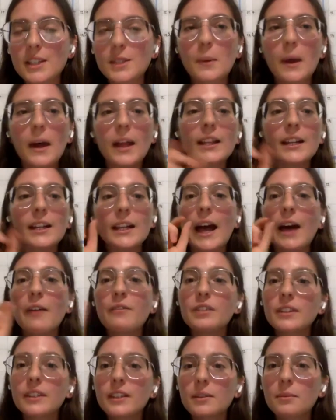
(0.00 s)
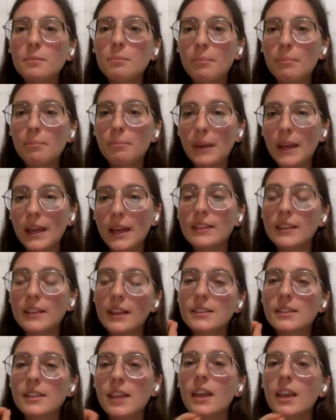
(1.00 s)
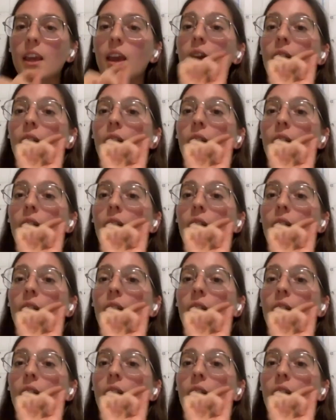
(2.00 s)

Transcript: as well. It'll have a little bit that's like,